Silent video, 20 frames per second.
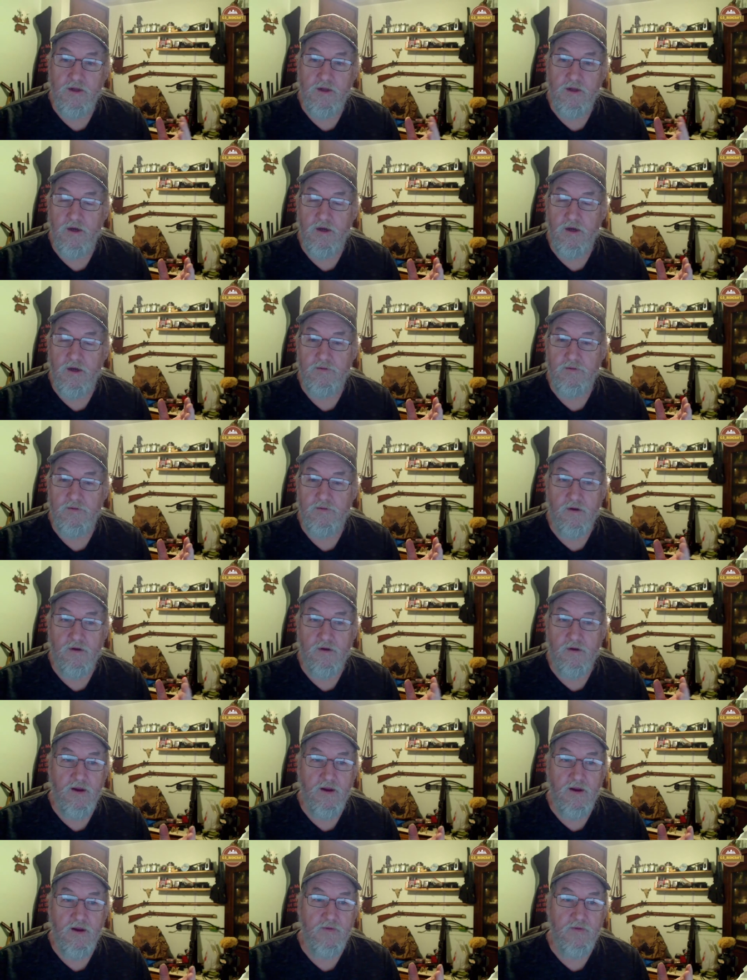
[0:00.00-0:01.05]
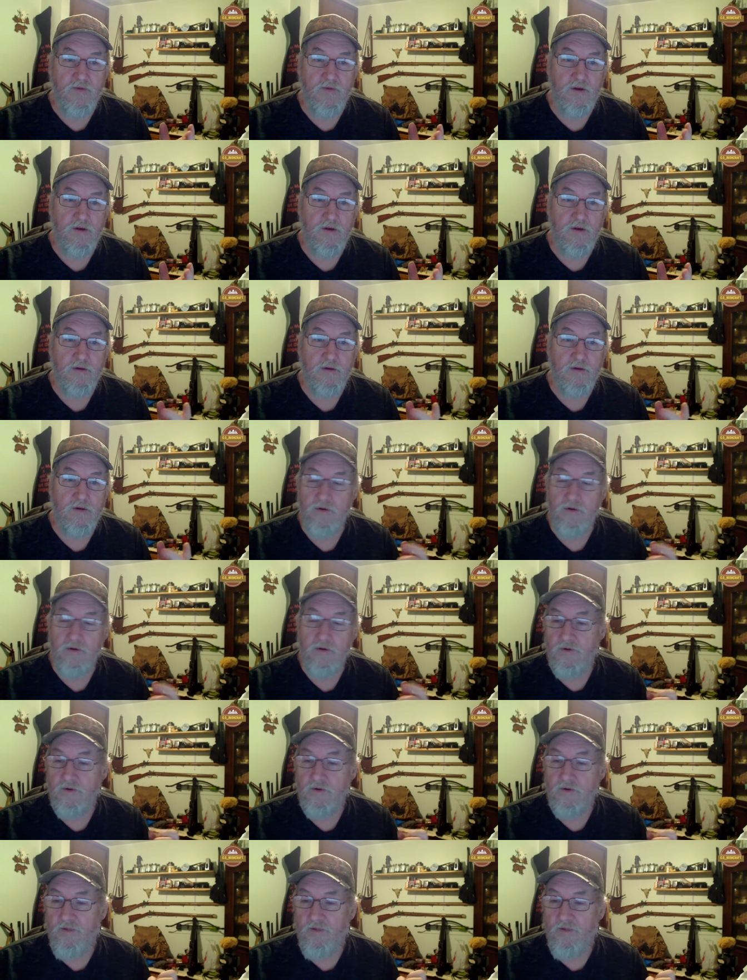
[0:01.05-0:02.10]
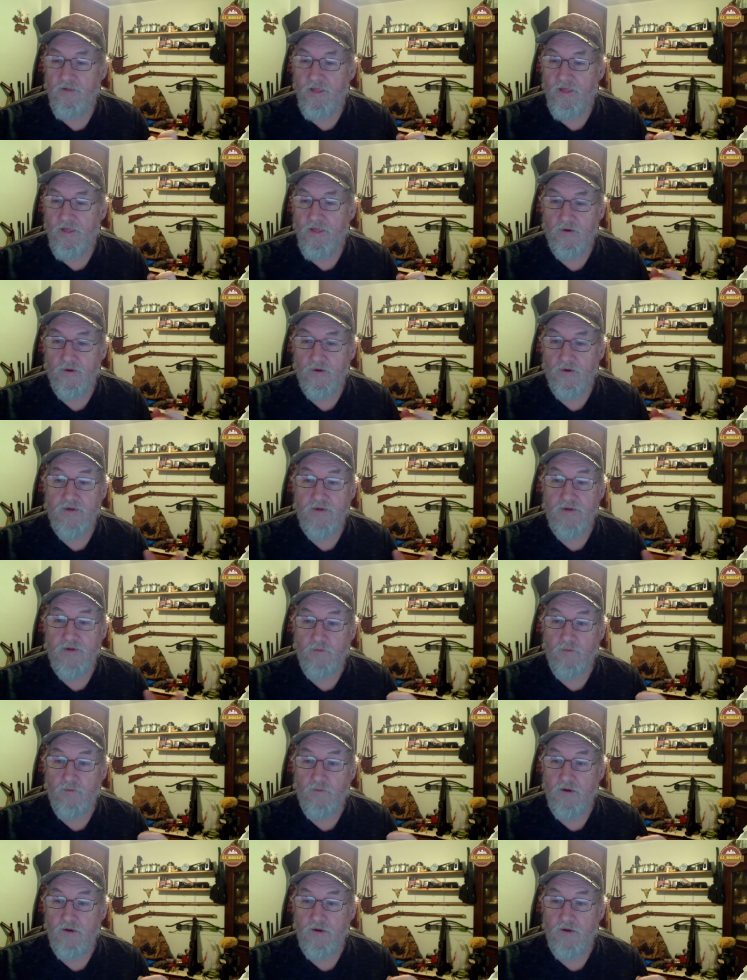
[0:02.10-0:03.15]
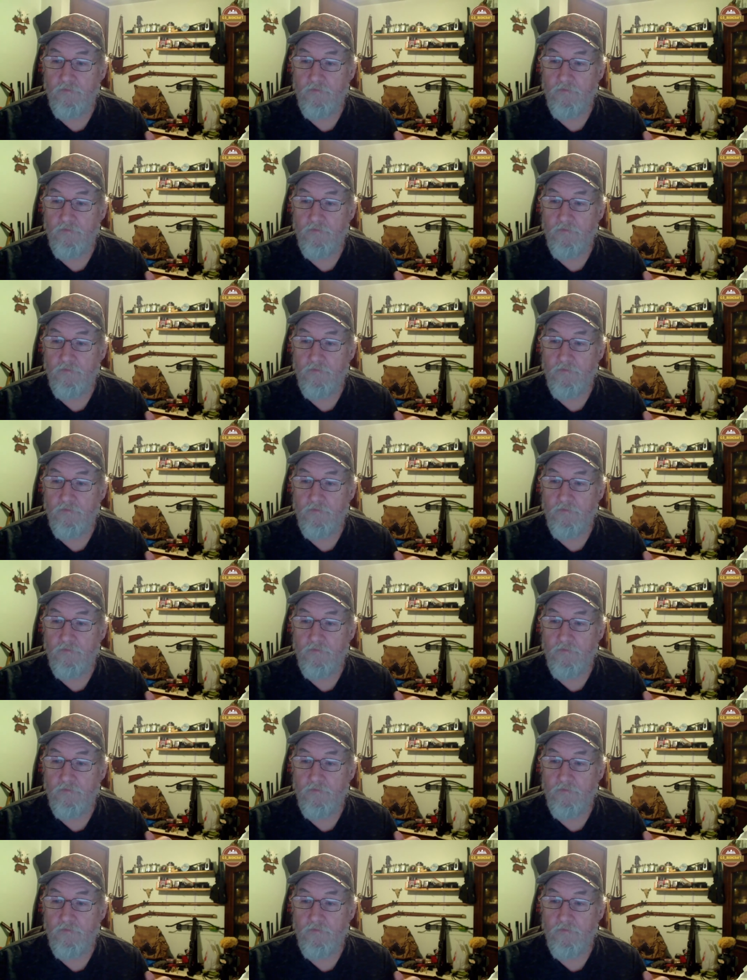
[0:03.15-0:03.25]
cuts the craving, so it's helping.